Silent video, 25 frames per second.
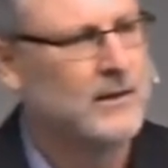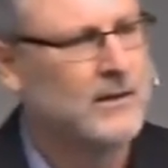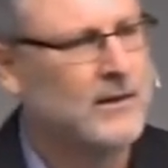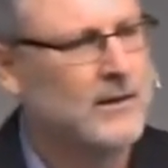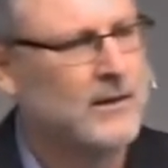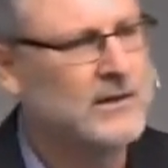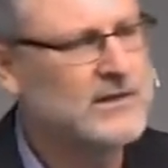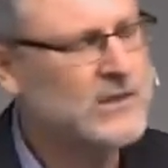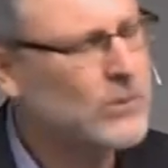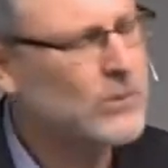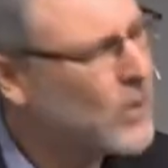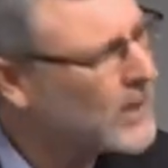
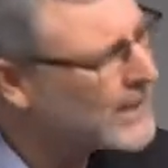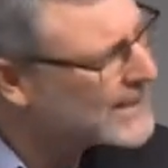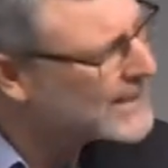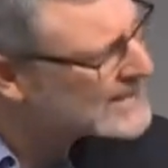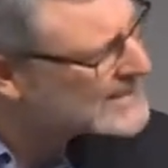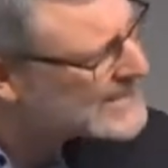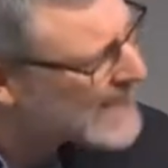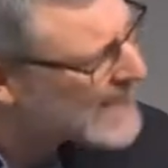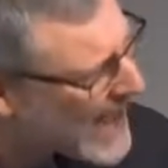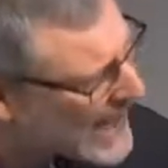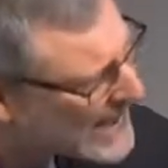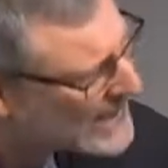And so what
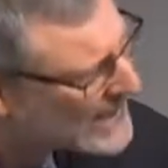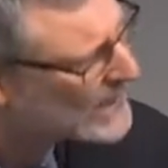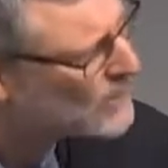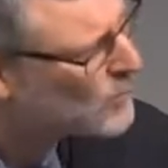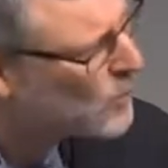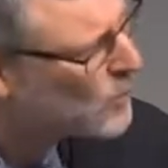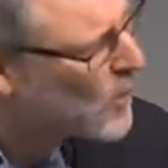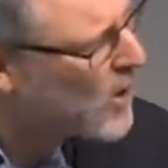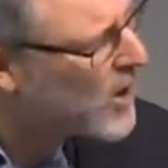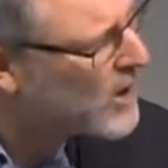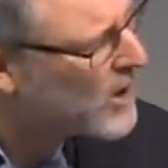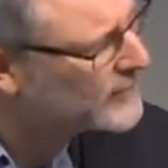exactly
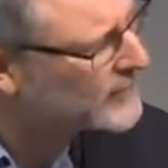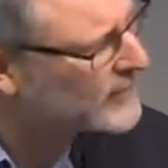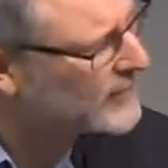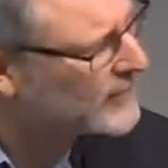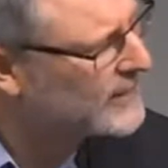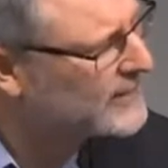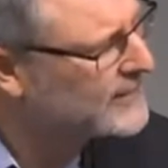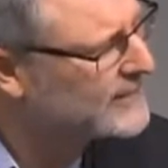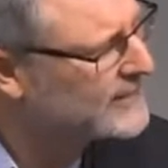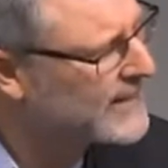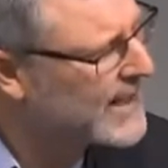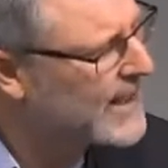was
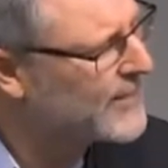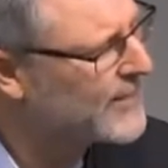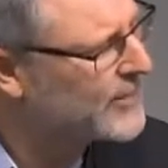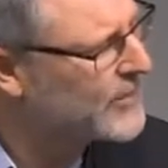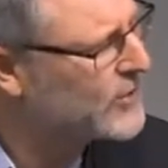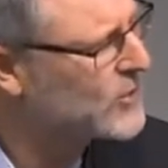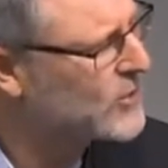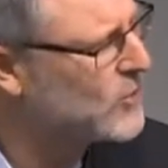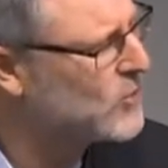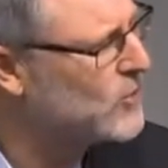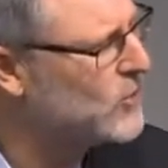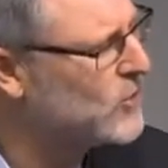it that the
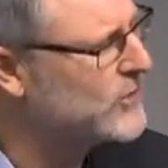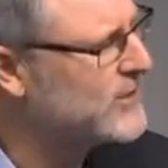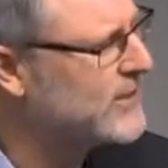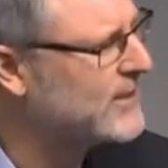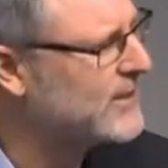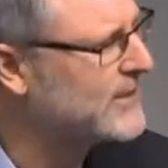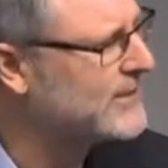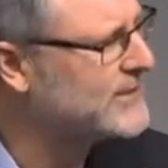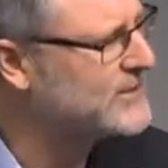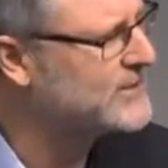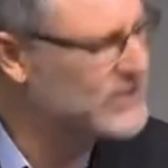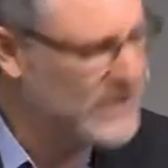good
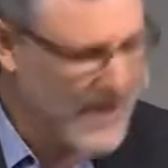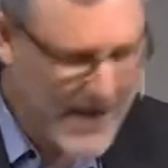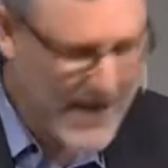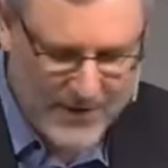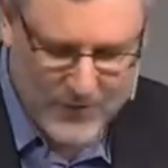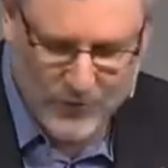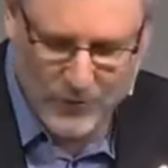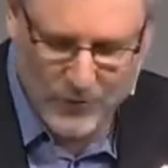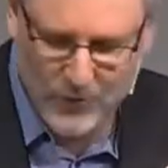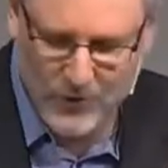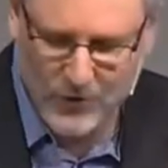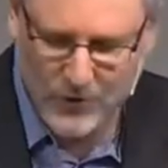
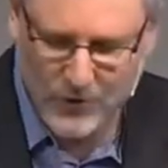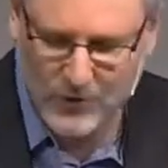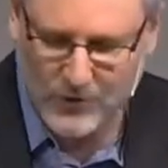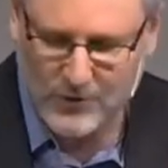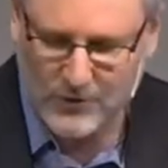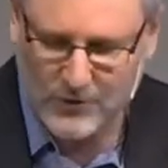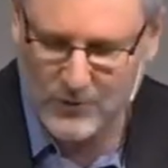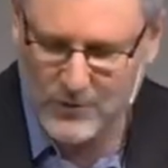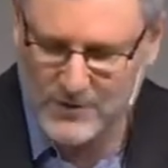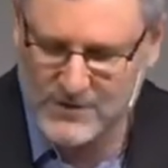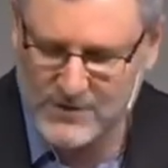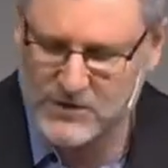general
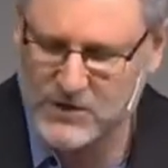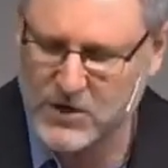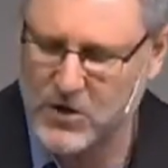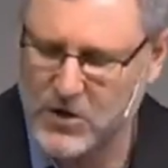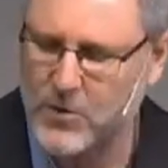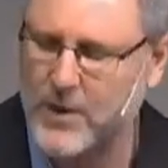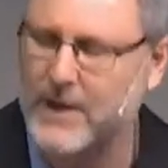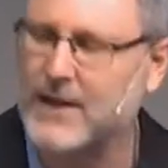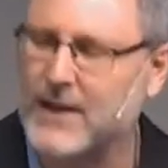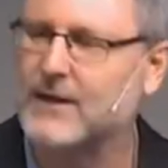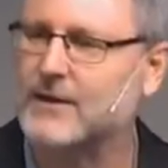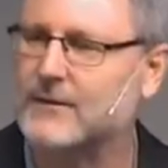was
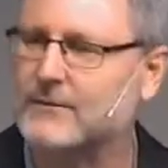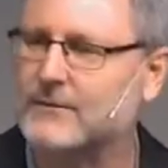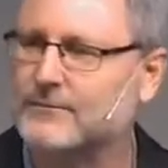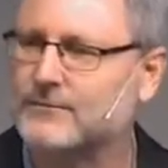doing?